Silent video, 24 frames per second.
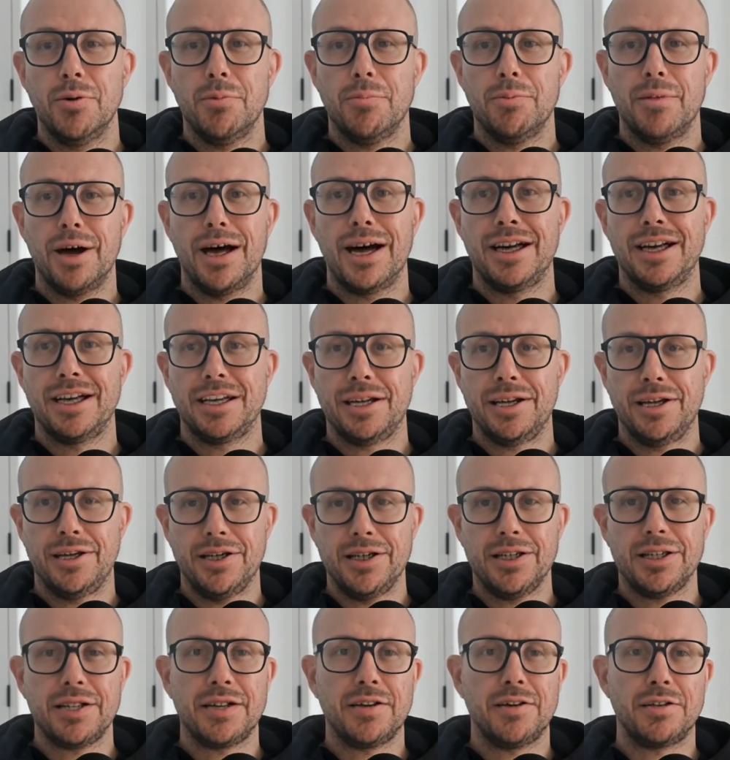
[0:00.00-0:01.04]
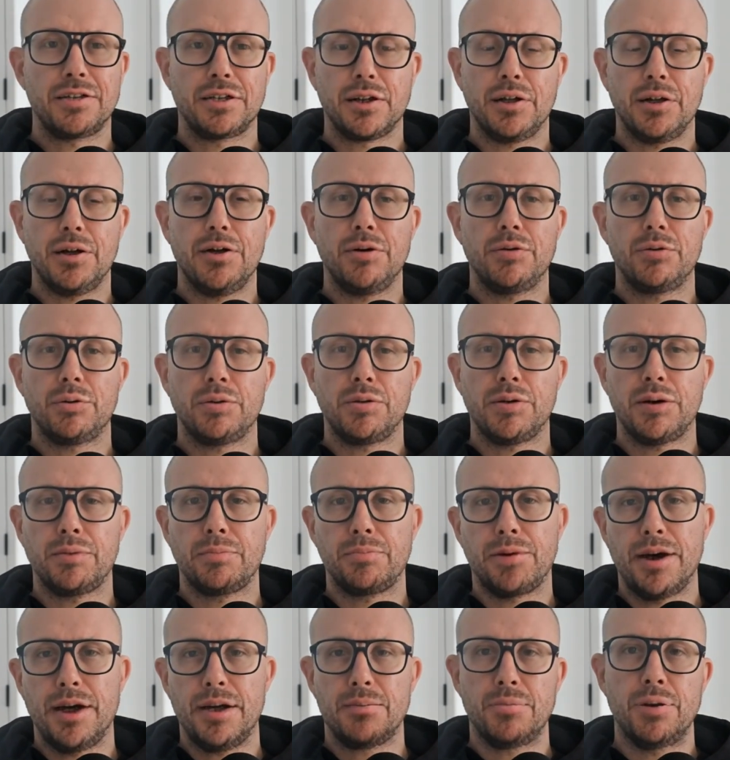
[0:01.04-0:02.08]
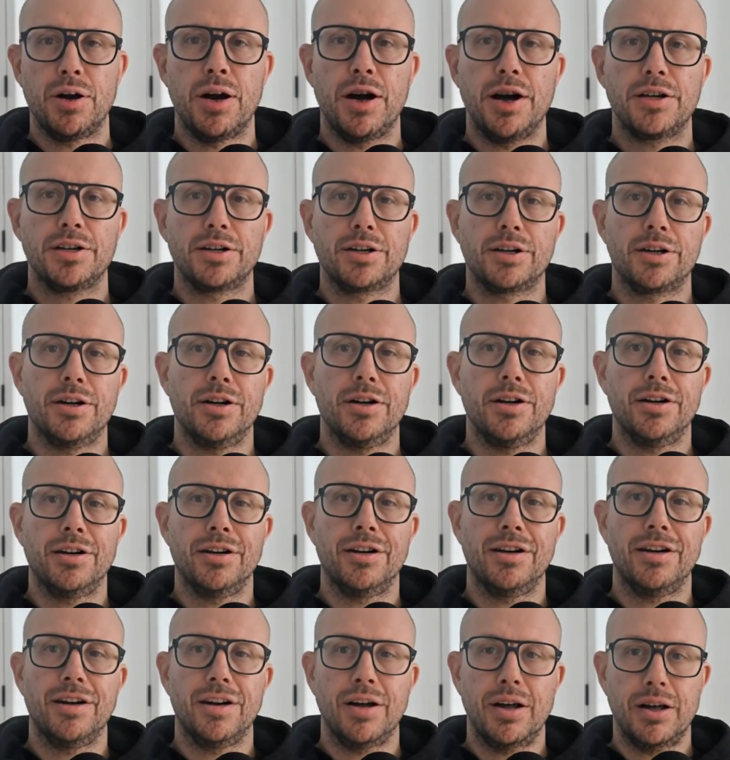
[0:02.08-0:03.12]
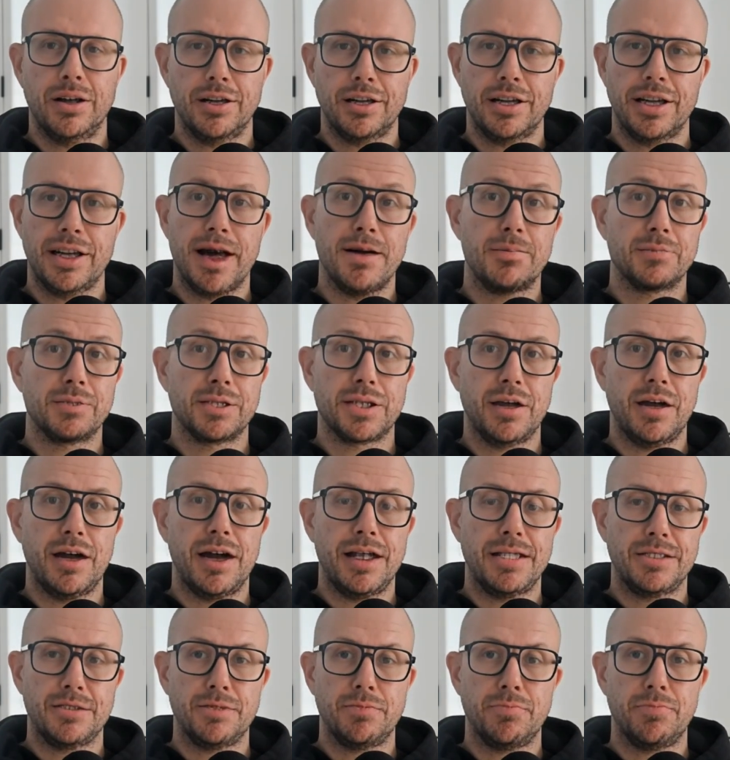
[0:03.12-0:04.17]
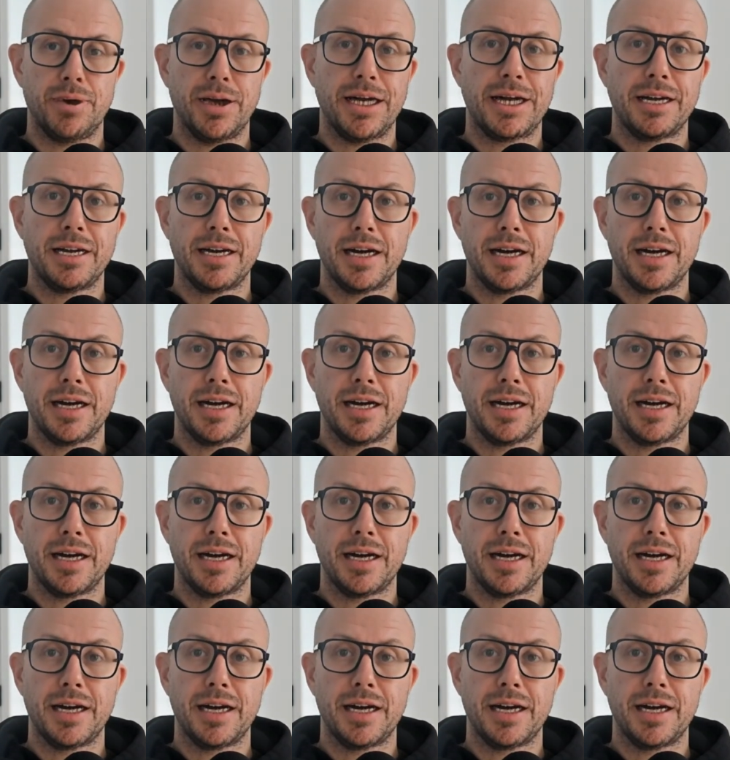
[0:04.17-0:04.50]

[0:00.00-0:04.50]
but can you just give us a little quick peek behind the curtain on the upsides of being an